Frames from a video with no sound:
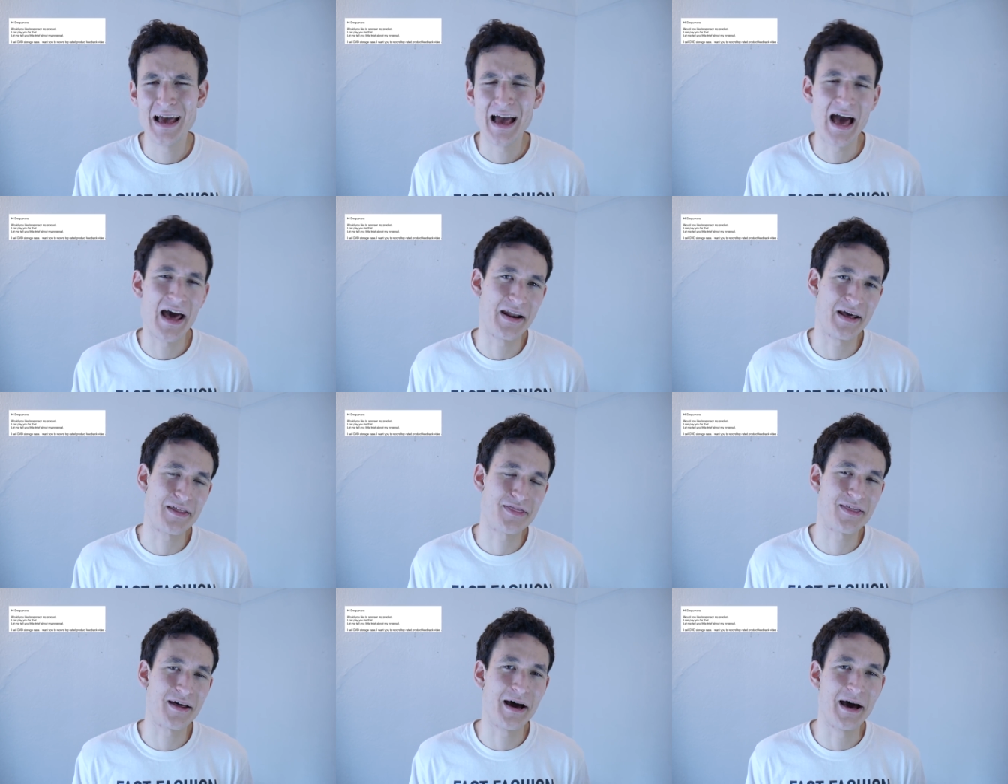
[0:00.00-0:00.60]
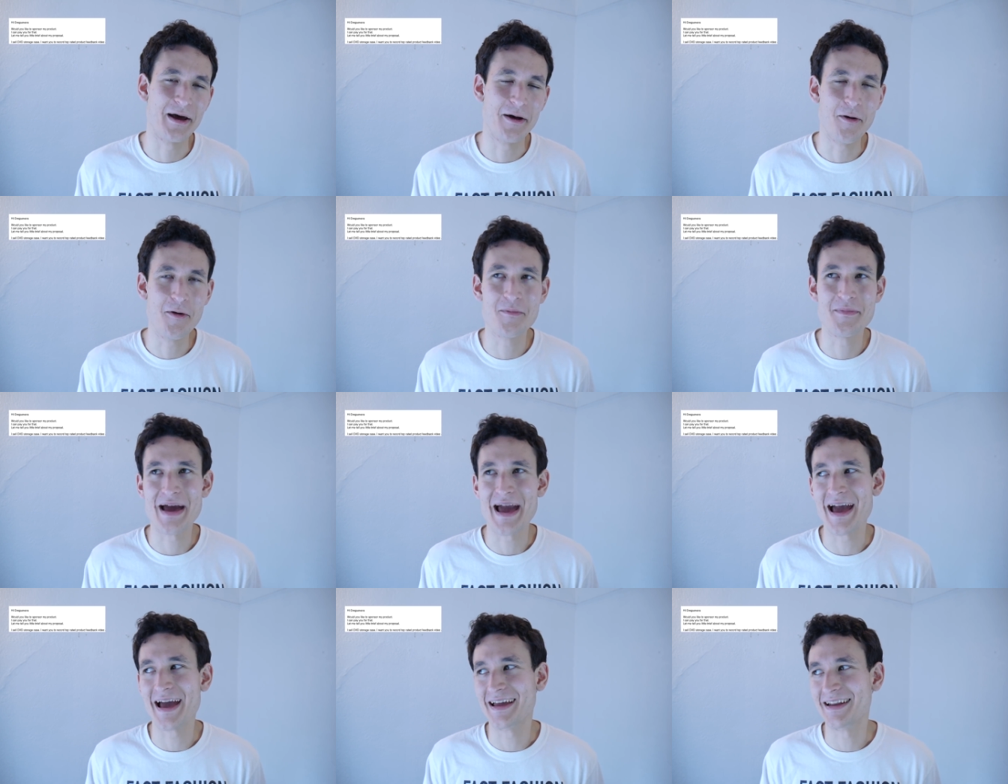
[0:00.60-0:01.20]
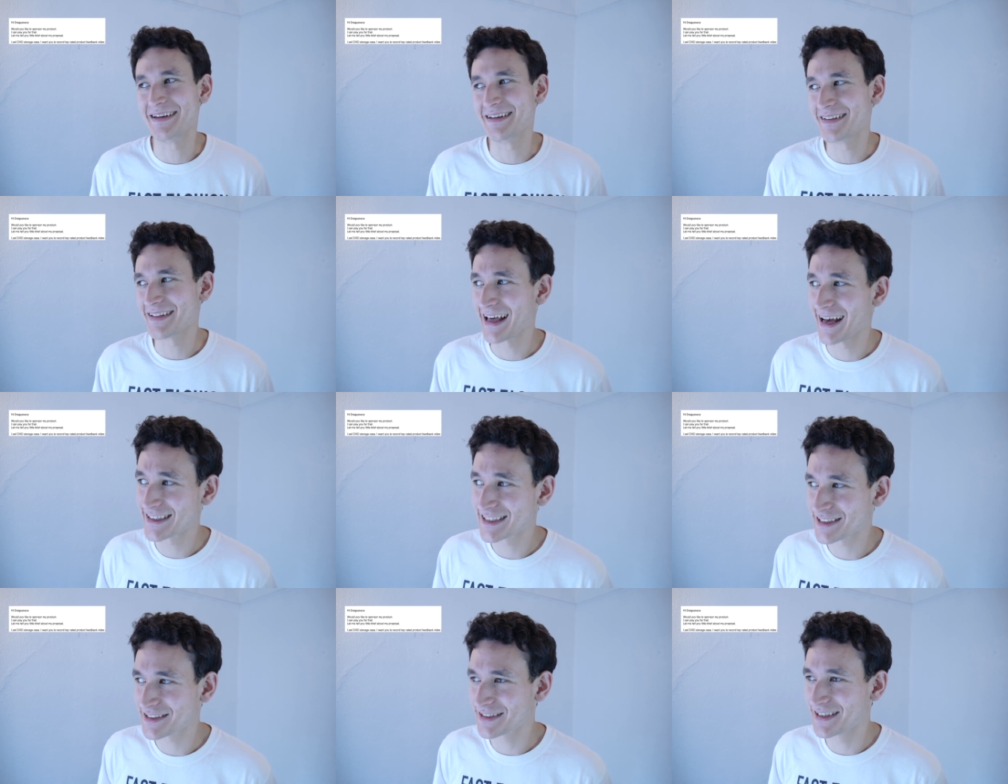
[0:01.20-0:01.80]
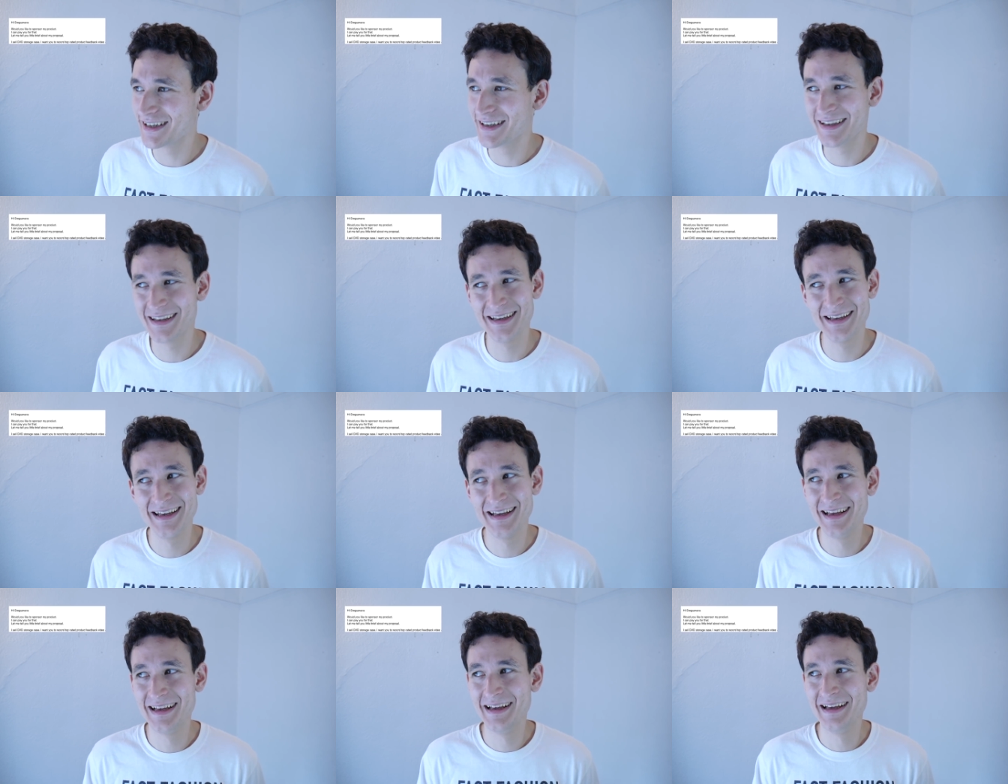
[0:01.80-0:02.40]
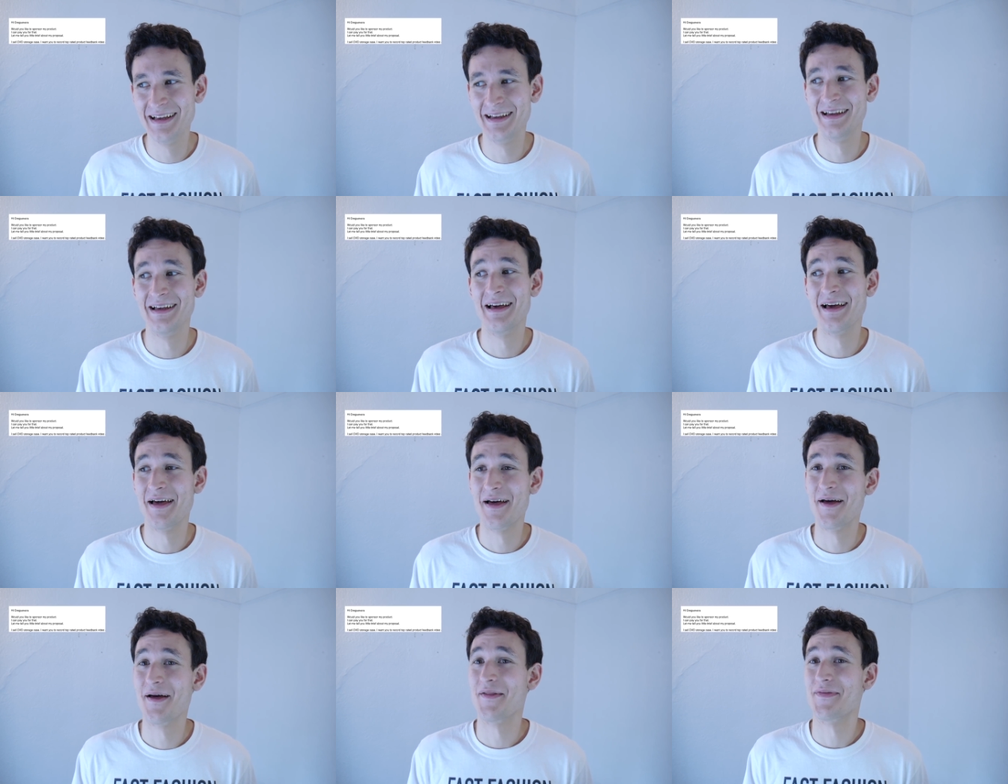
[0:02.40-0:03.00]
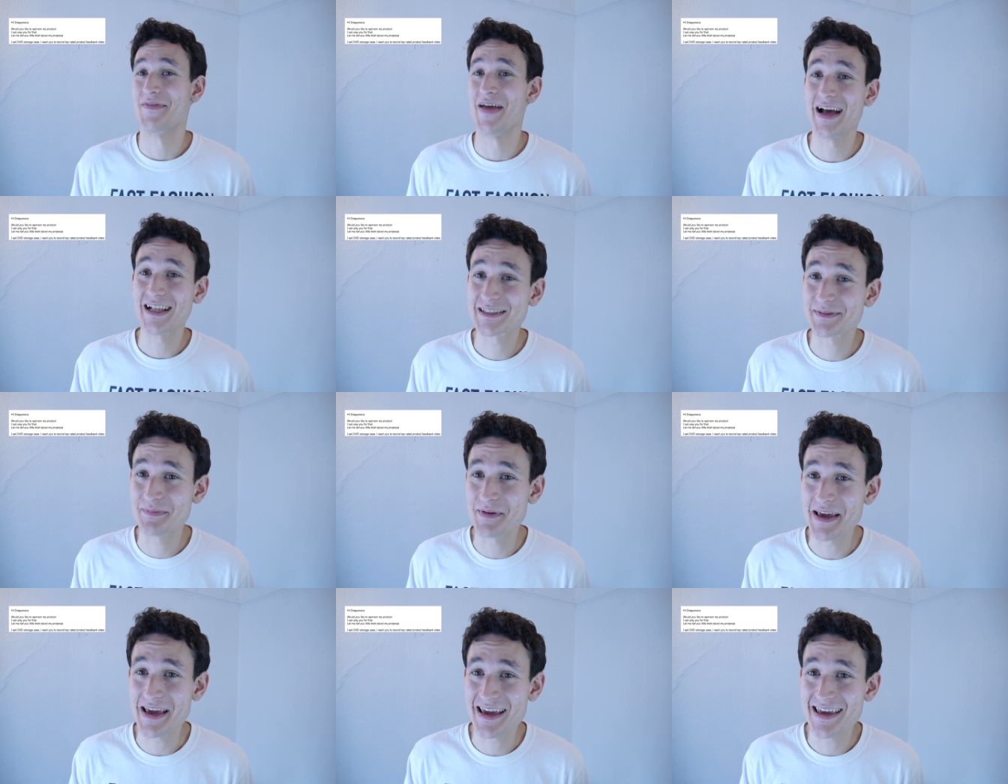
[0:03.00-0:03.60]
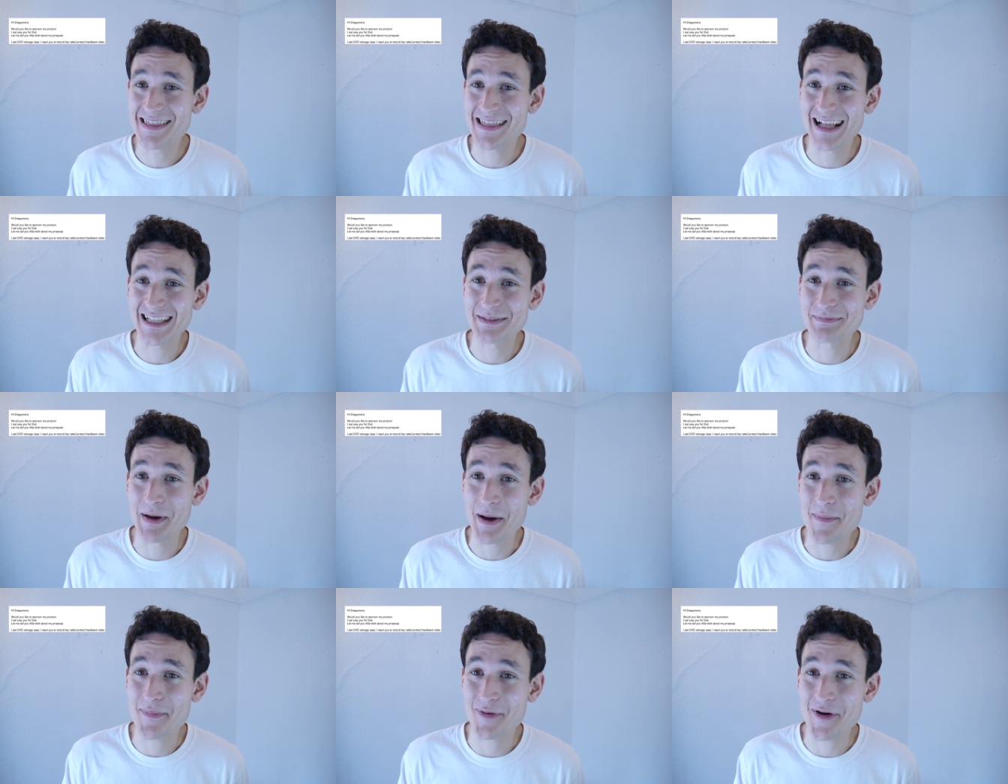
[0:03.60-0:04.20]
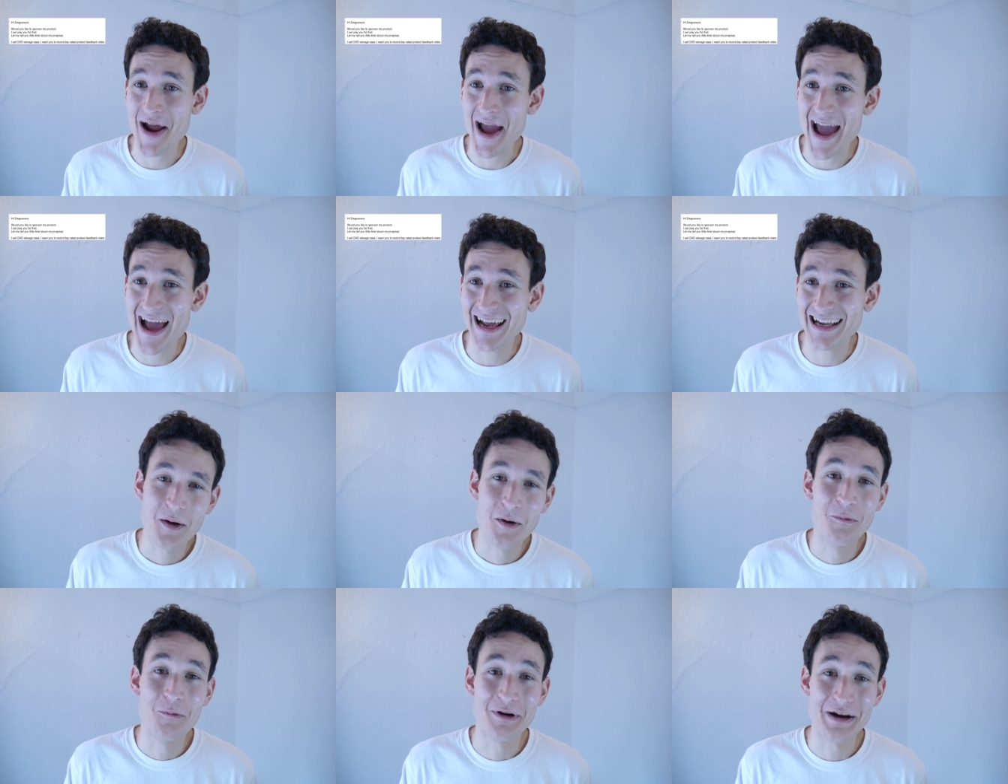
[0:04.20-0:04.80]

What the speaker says: And I thought, oh man, that's me, that's my brand.